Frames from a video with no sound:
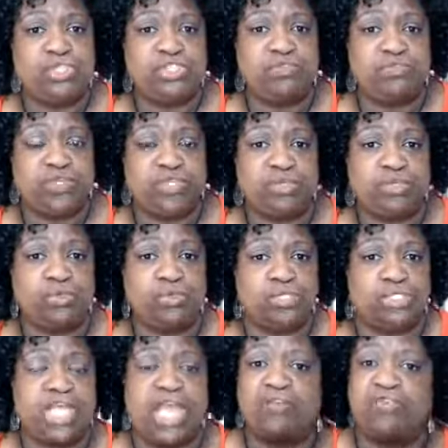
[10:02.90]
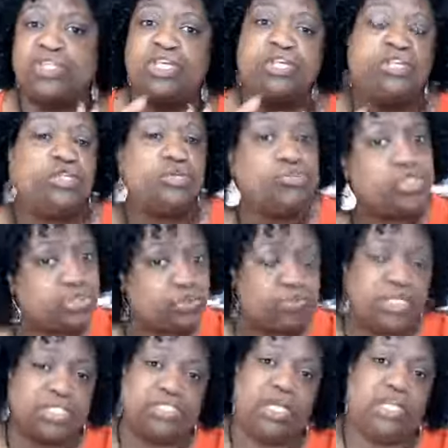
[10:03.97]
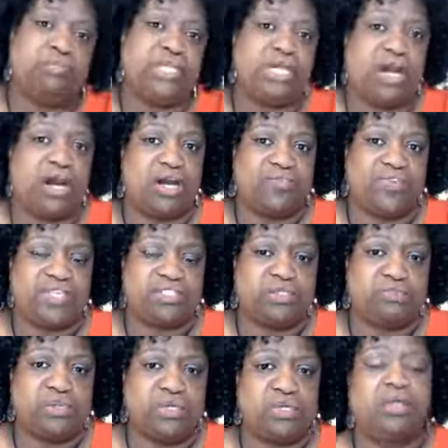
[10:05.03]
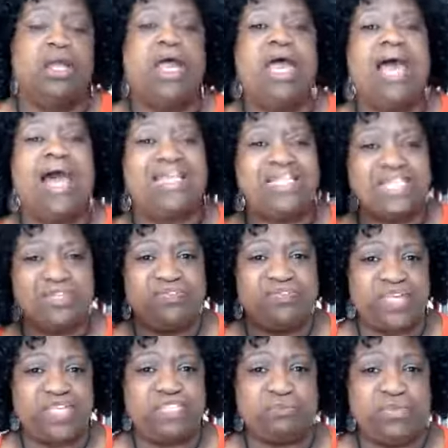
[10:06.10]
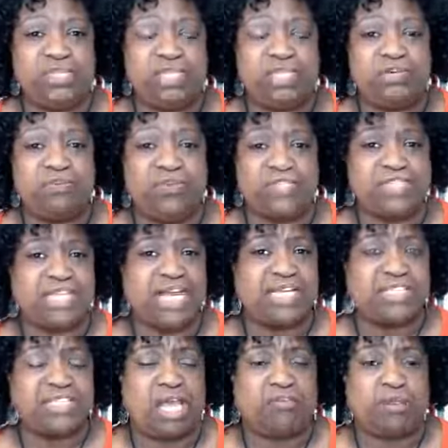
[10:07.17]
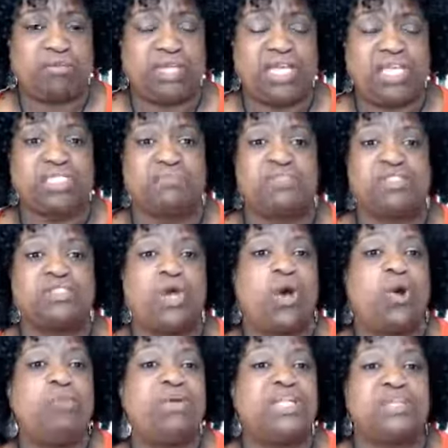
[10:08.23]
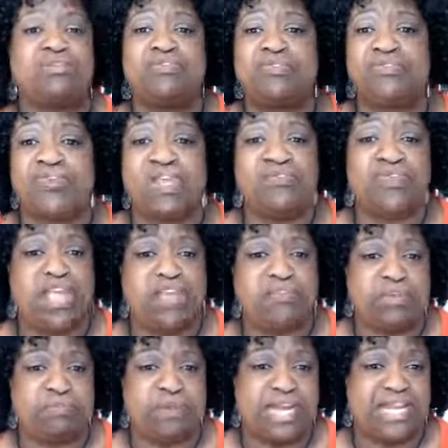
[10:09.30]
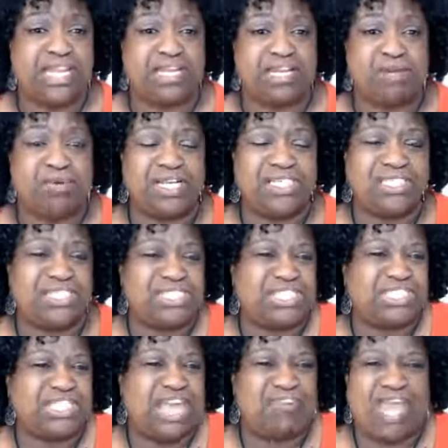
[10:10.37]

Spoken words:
for the course, everything you do is going to be off Facebook. I did Facebook here for Stock Savvy because it was open and free for everybody. And I wanted to just have